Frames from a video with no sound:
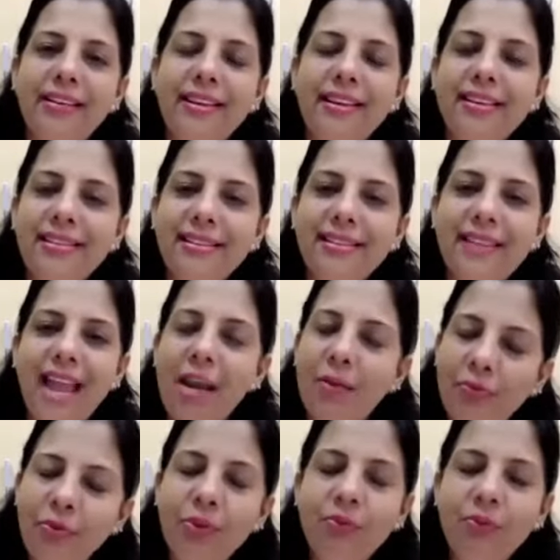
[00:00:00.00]
is
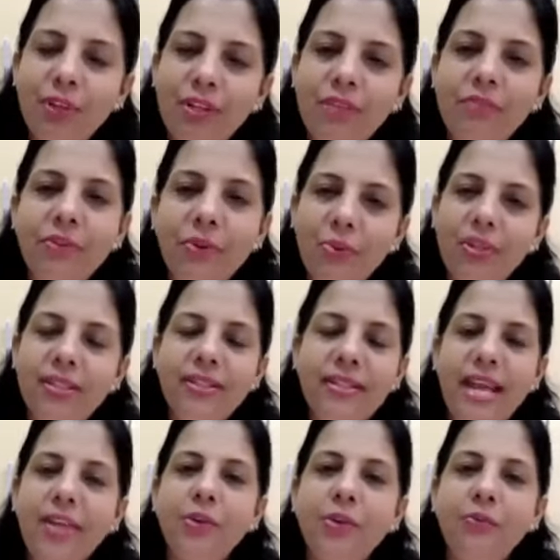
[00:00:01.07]
helpful for the viewers.
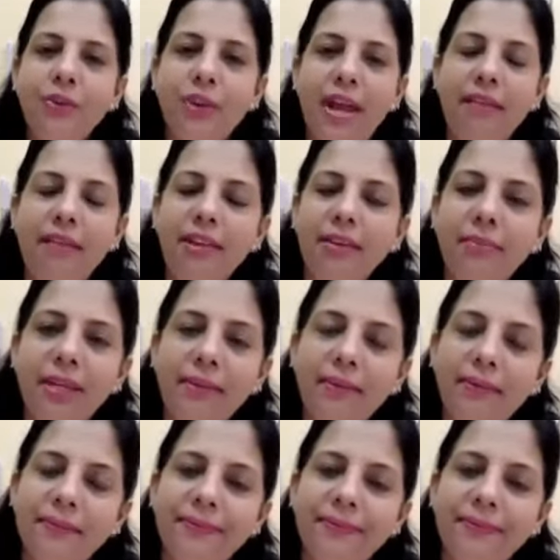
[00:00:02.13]
Thank you for having me.